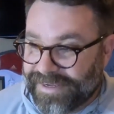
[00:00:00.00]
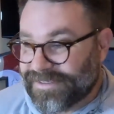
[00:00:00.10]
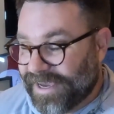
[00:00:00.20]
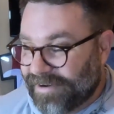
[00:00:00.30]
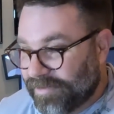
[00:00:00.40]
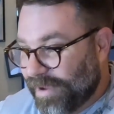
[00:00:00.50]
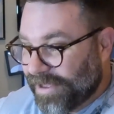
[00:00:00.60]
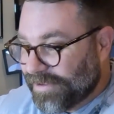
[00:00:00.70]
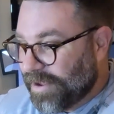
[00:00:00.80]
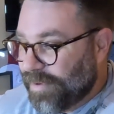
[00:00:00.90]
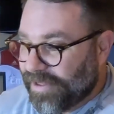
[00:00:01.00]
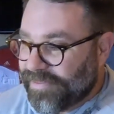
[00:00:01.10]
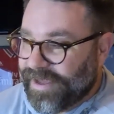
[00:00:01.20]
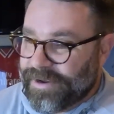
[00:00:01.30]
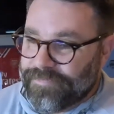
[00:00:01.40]
that's kind of
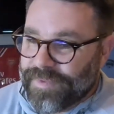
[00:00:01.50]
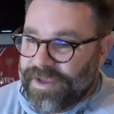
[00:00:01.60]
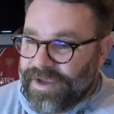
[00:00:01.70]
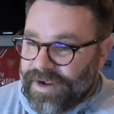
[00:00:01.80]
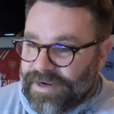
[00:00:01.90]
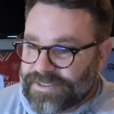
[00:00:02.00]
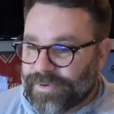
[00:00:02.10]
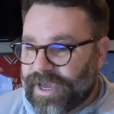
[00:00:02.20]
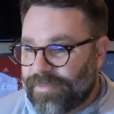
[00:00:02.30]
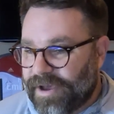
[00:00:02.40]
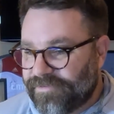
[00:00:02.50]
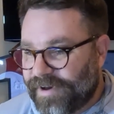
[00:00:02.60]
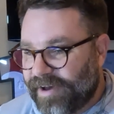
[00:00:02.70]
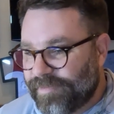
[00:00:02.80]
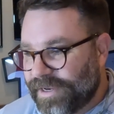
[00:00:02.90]
about that. So we got about 5